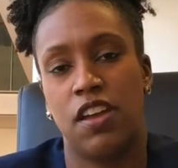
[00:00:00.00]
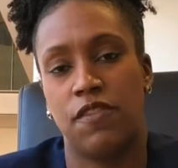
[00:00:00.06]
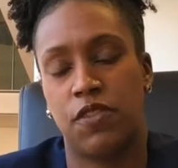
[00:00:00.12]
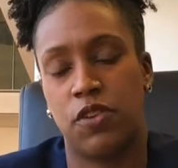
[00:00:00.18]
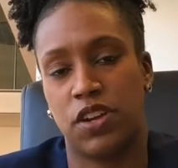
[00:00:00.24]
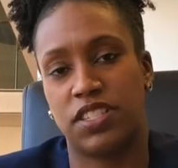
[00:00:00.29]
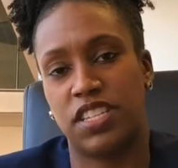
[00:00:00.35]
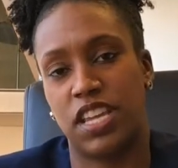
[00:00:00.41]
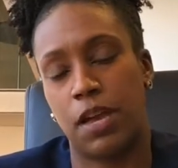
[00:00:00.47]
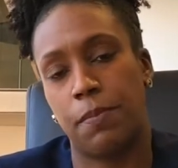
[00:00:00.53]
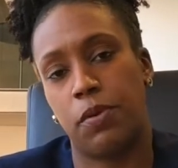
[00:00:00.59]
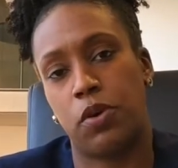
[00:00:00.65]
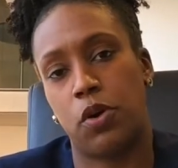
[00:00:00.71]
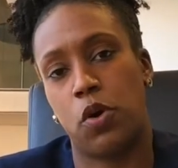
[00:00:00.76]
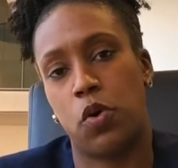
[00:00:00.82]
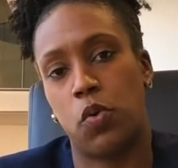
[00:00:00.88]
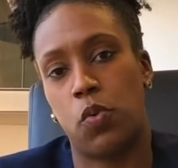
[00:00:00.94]
For
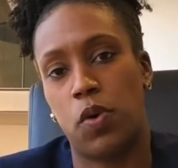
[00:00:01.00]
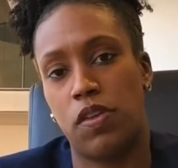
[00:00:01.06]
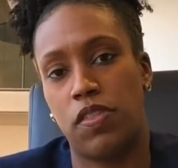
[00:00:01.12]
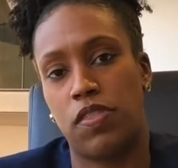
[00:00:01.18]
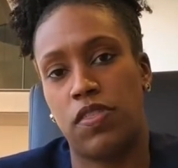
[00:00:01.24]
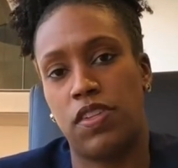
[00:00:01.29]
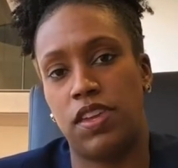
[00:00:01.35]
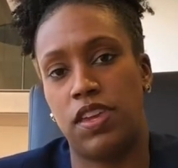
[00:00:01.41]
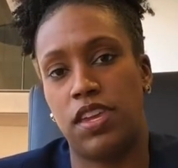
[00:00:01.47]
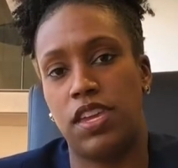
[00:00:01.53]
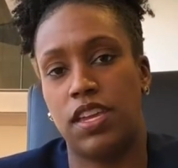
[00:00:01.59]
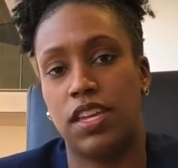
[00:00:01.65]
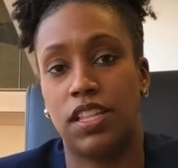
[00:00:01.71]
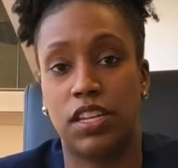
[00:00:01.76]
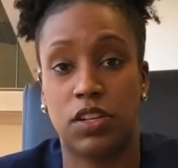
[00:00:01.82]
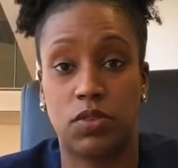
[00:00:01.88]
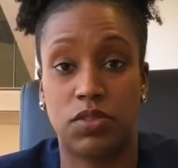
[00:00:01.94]
example, with the
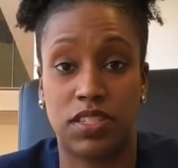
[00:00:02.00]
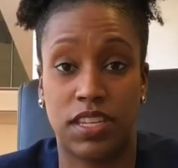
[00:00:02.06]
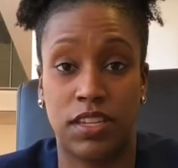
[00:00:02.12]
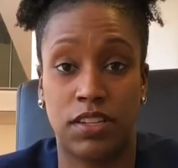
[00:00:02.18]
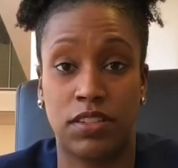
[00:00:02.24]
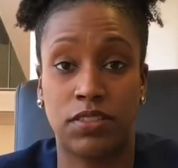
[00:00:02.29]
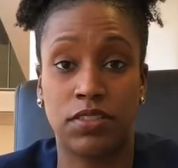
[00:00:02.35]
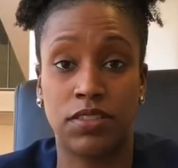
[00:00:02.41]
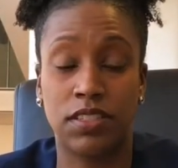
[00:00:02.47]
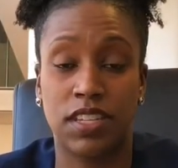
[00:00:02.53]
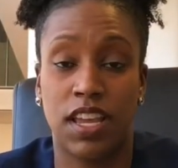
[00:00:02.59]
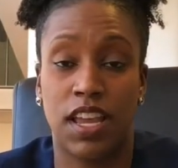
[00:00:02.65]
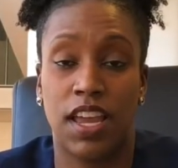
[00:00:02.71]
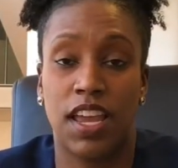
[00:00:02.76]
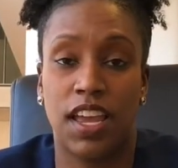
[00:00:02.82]
clinical skills,